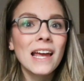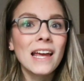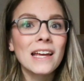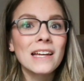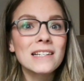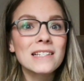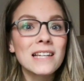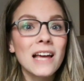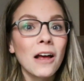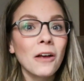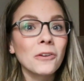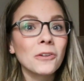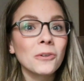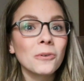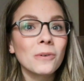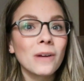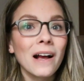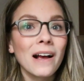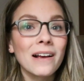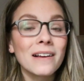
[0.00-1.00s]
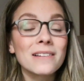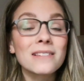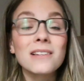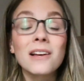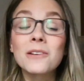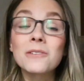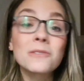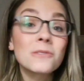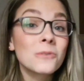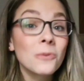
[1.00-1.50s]
and tell you guys
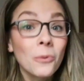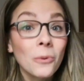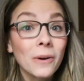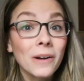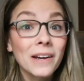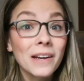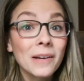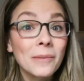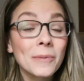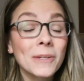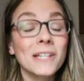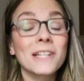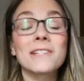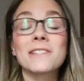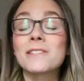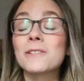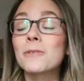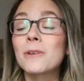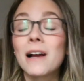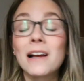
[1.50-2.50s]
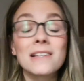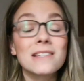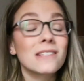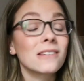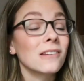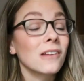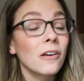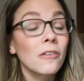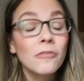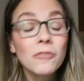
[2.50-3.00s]
a story because you guys
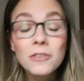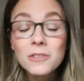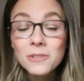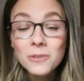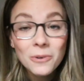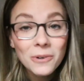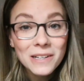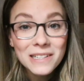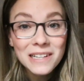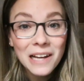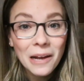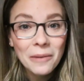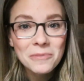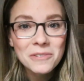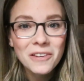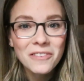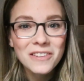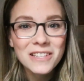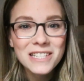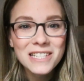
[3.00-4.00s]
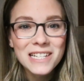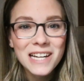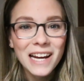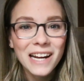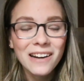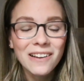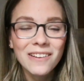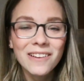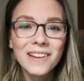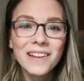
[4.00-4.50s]
love the story times on this
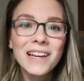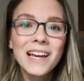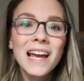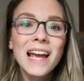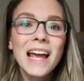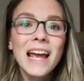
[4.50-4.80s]
channel,